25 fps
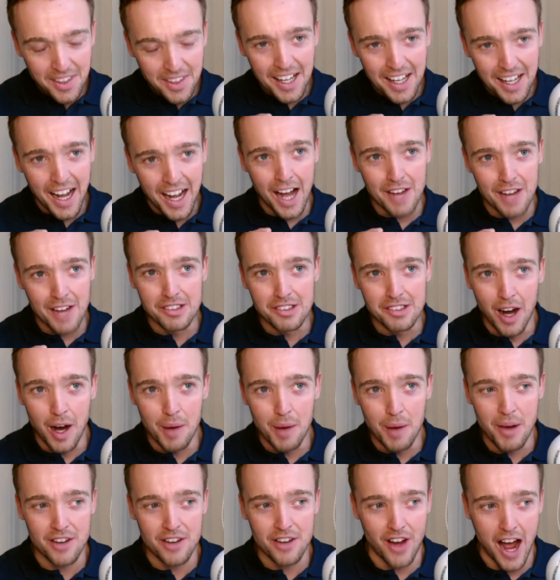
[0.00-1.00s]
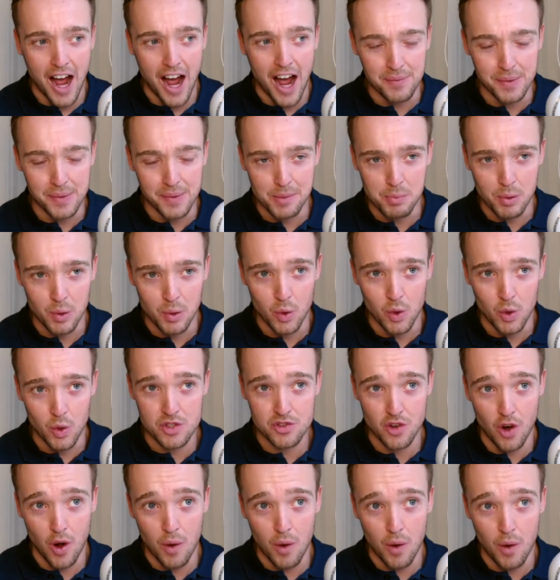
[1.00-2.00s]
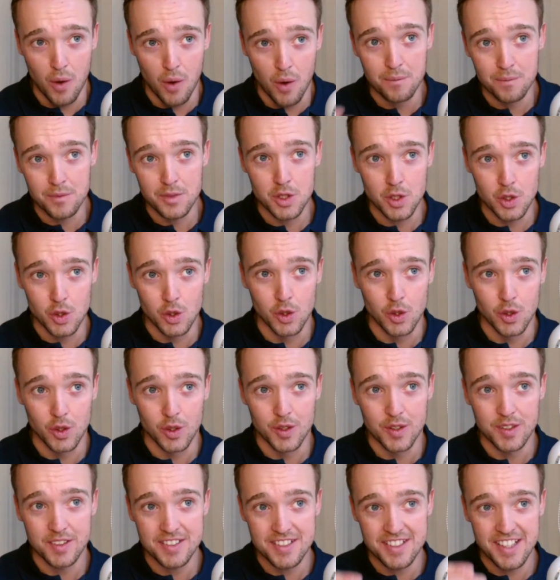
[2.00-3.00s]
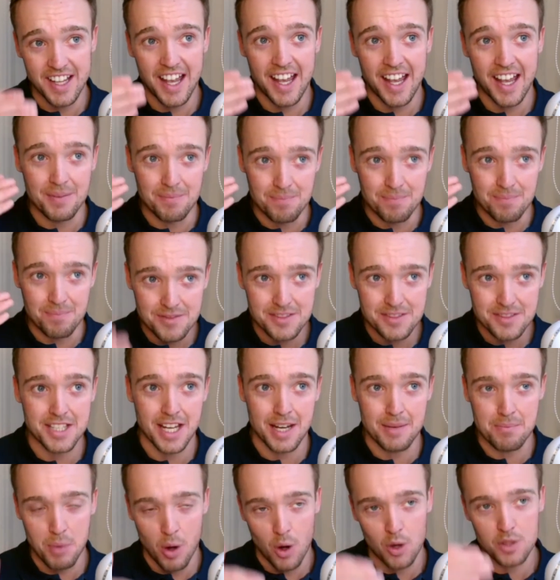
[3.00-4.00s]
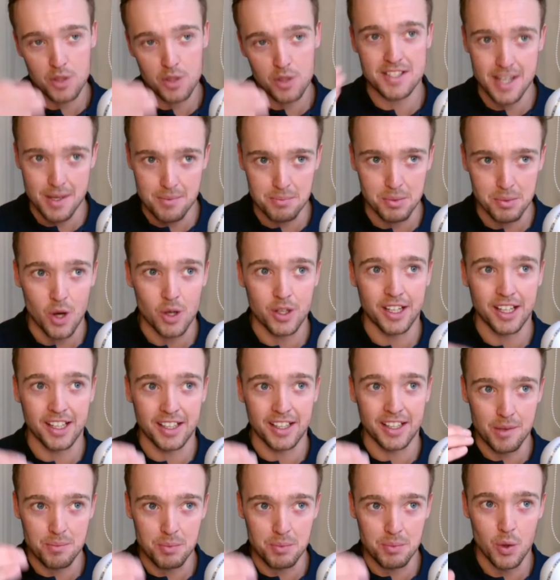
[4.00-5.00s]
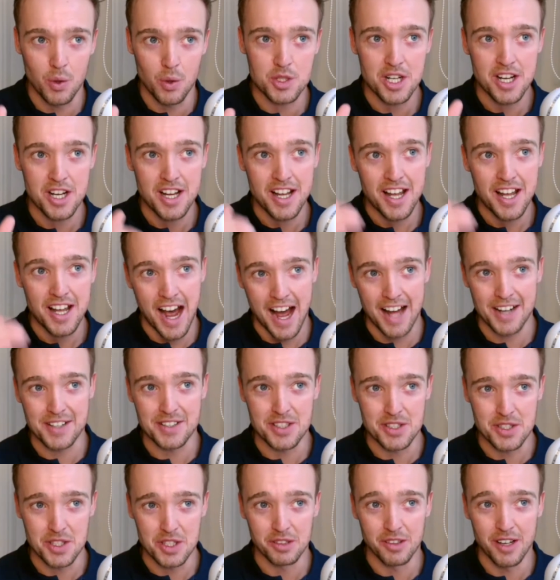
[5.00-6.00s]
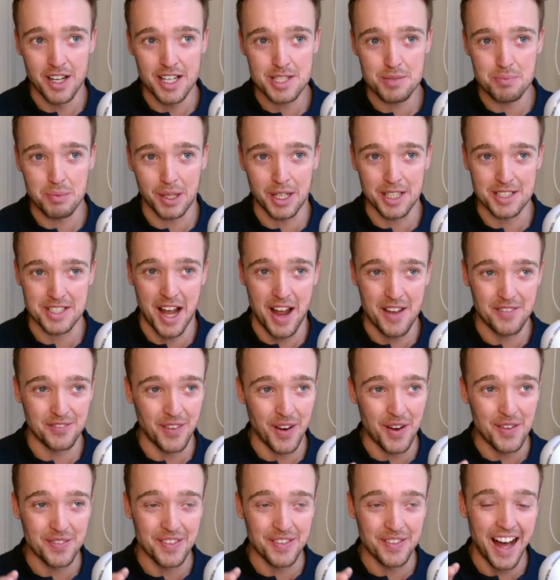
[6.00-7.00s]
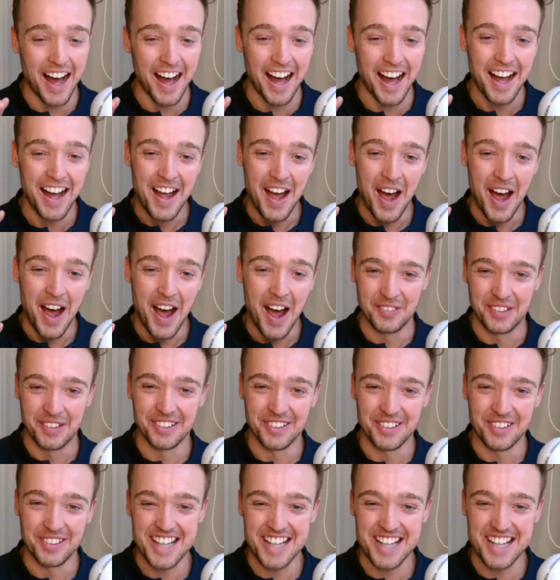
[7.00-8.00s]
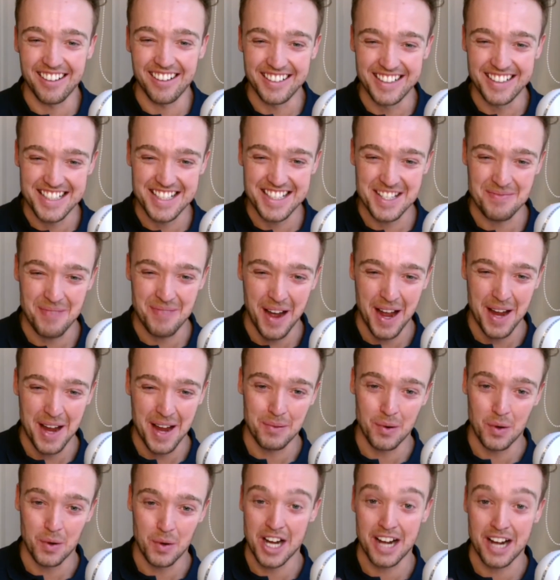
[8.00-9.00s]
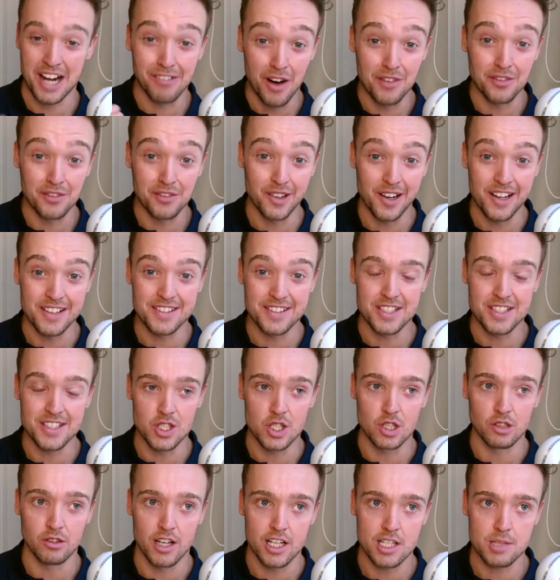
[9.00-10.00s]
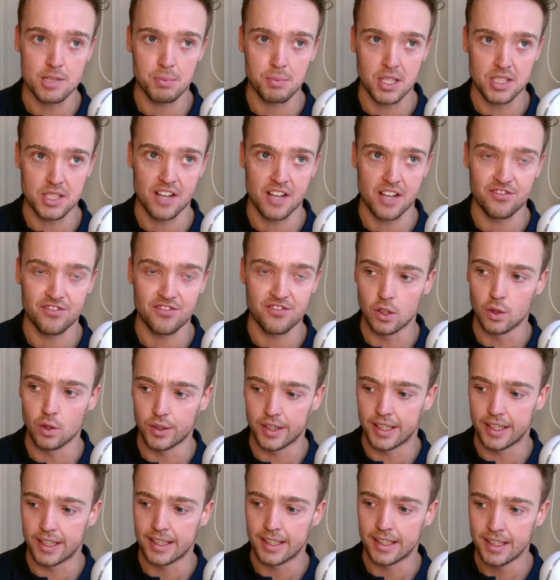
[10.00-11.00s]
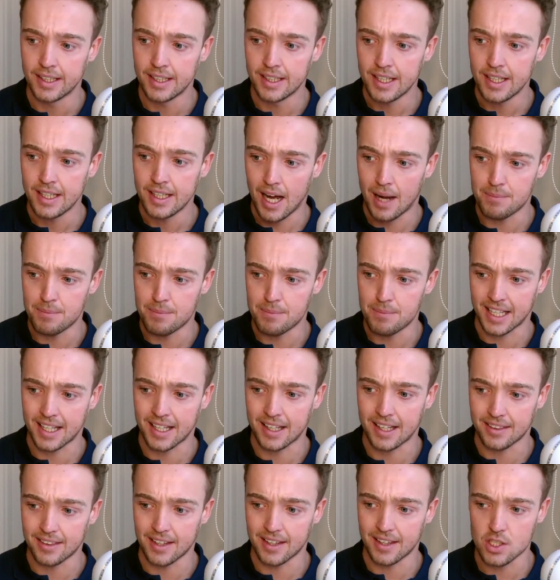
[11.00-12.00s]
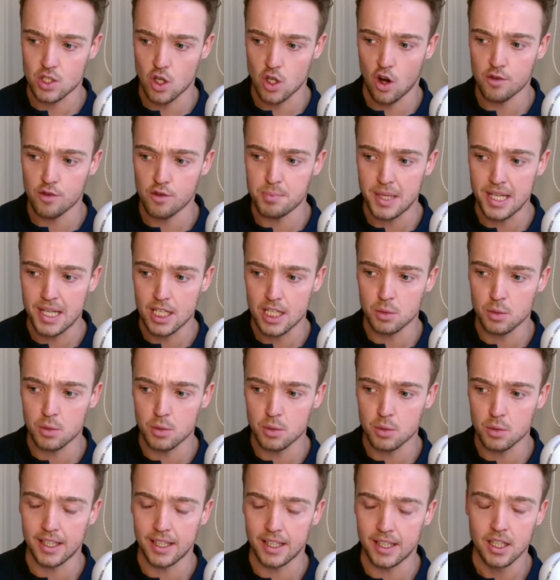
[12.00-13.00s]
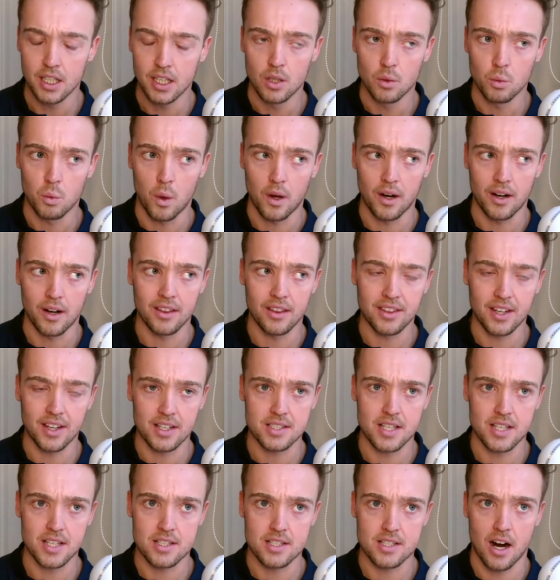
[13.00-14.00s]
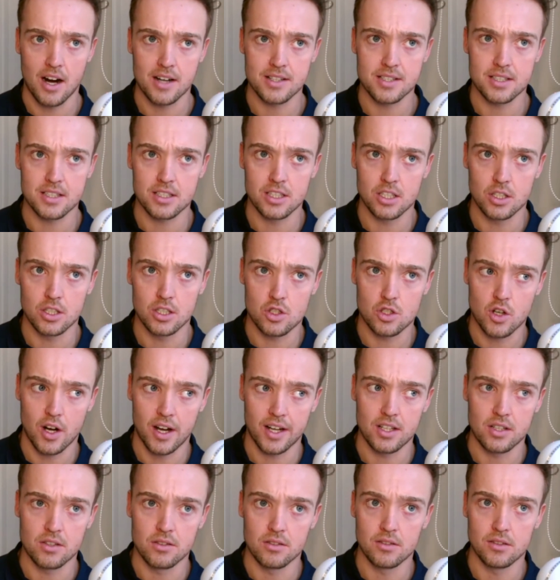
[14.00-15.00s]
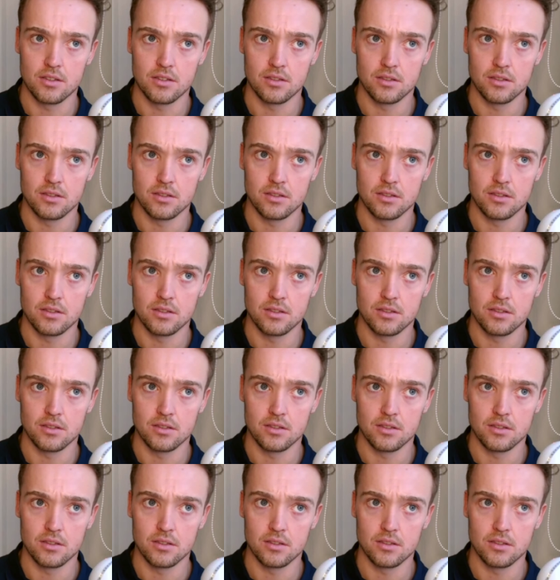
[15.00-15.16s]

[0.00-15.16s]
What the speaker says: I have a little bit of a hybrid approach from your time boxing, time blocking approach and to-do list, because I found that a real challenge to my approach. I love a written to-do list because I feel that I'm ticking things off, but equally, one of the things that I started to do to try and